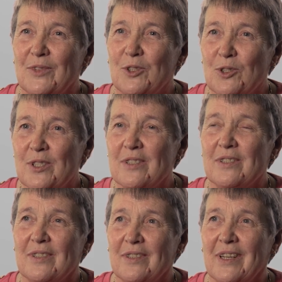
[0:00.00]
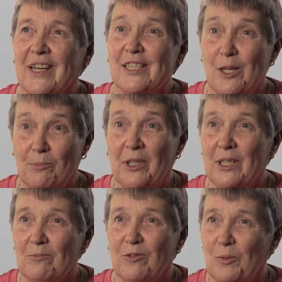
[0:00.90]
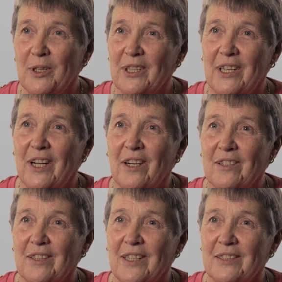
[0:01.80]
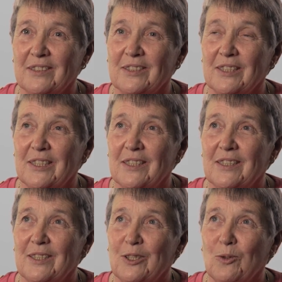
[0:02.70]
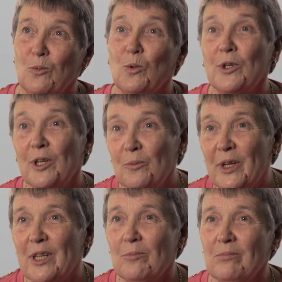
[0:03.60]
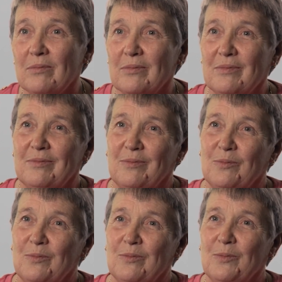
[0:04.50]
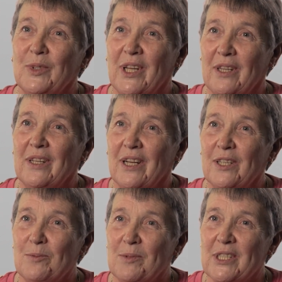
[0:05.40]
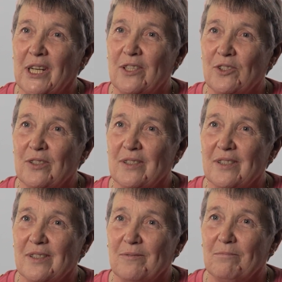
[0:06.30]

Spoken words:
Just accepting them for what they are and working with them within their limitations.